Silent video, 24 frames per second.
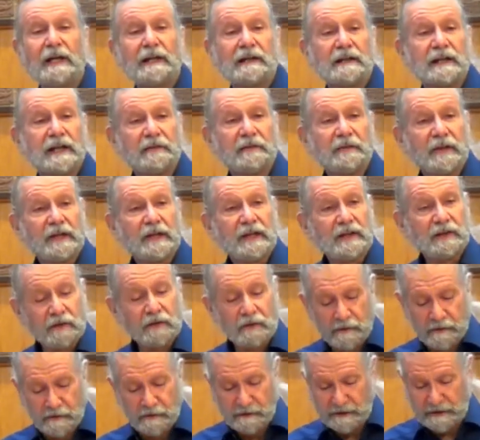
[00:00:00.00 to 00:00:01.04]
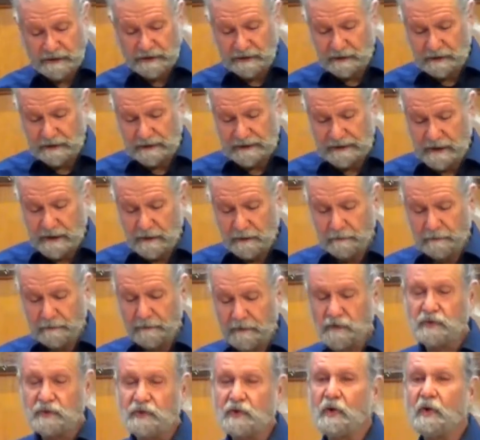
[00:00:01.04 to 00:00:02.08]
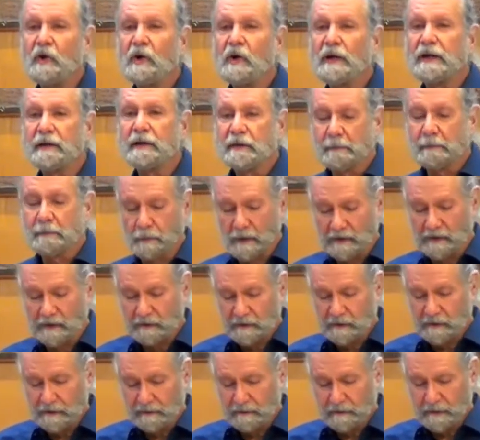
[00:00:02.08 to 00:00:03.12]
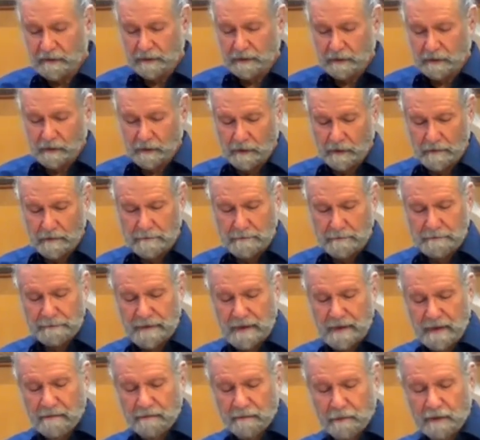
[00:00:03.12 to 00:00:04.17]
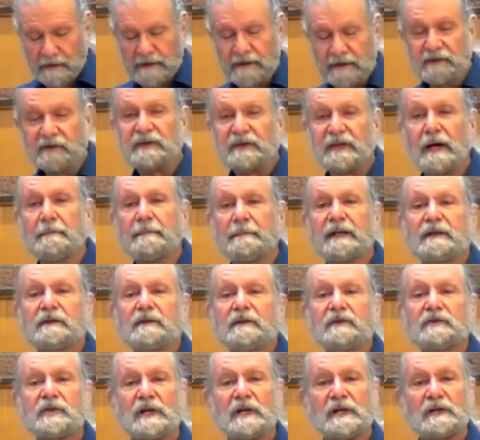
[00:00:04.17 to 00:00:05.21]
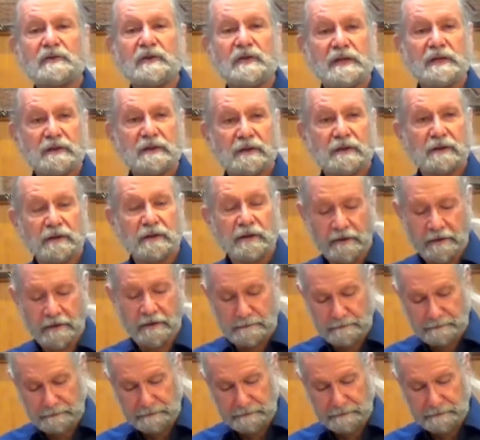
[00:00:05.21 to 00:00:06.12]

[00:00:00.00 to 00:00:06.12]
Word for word: Let the hills sing together for joy at the presence of the Lord, for he is coming to judge the earth.